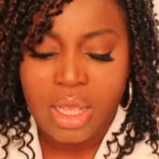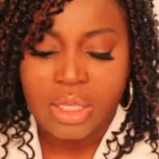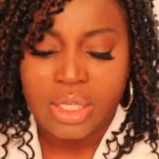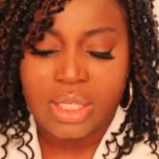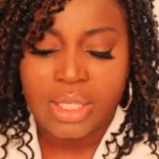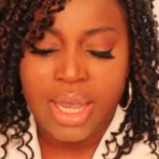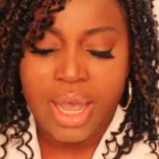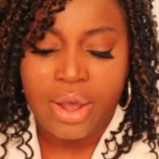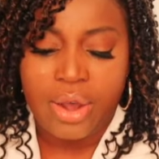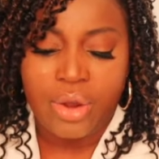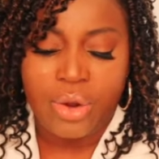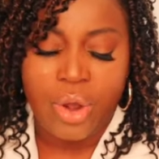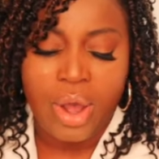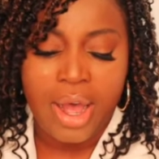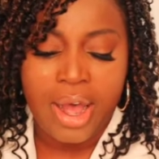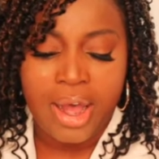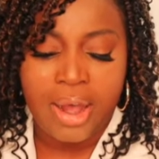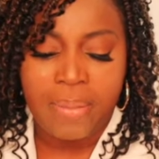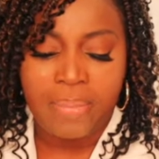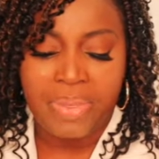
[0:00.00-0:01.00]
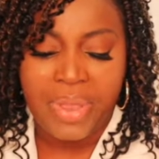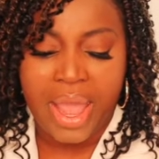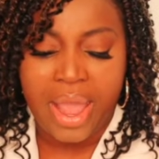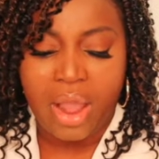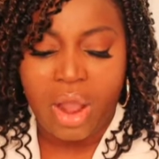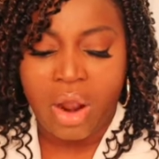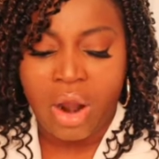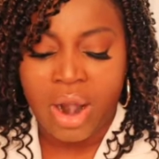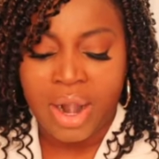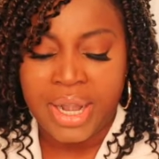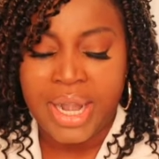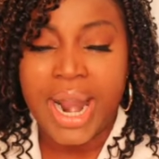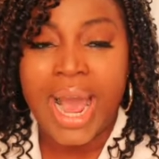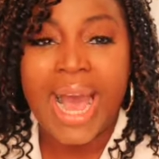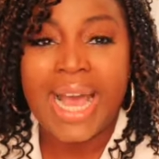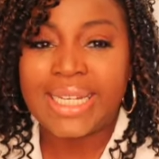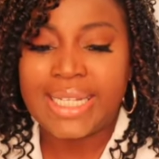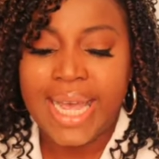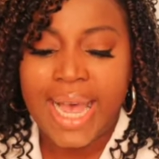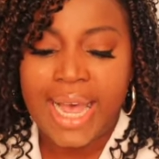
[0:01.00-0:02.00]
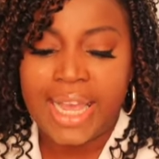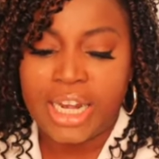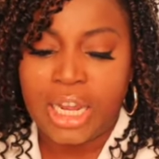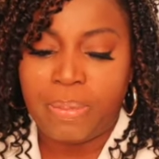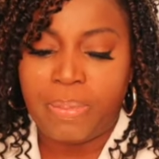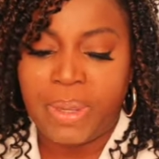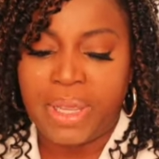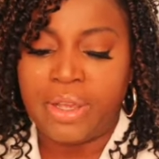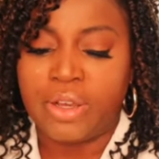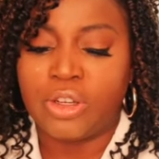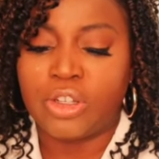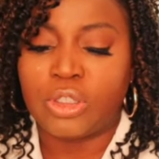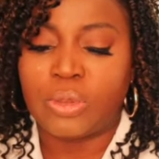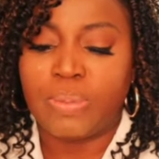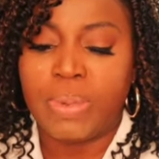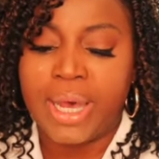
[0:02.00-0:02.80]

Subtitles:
So they are not tiny pills,